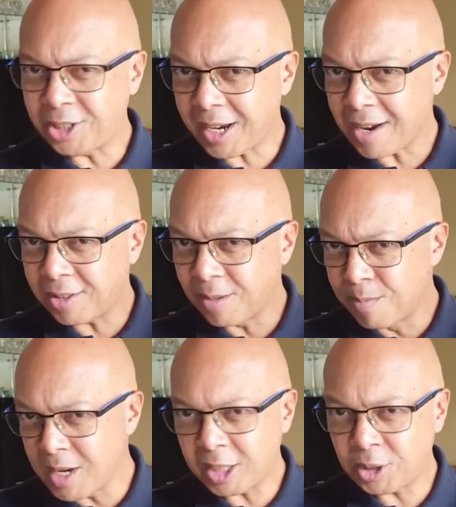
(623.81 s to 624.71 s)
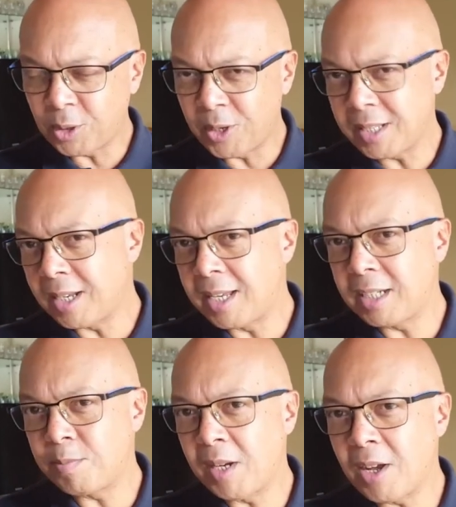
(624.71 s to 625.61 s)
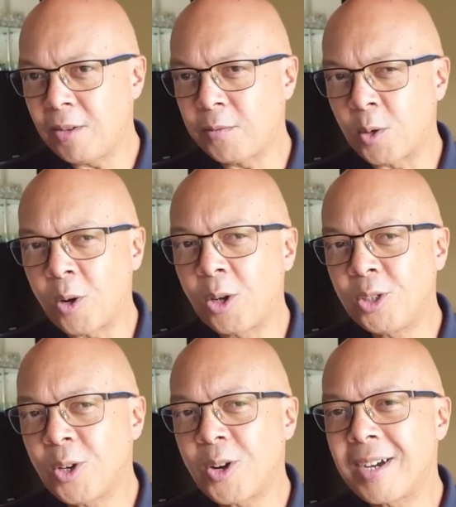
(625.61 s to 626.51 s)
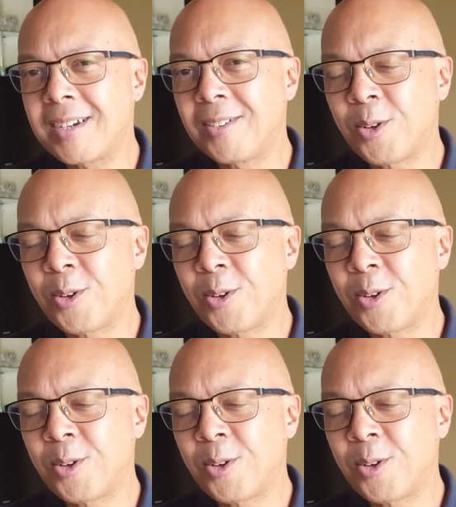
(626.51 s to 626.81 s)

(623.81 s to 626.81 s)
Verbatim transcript: check out the merch store in the links below for all your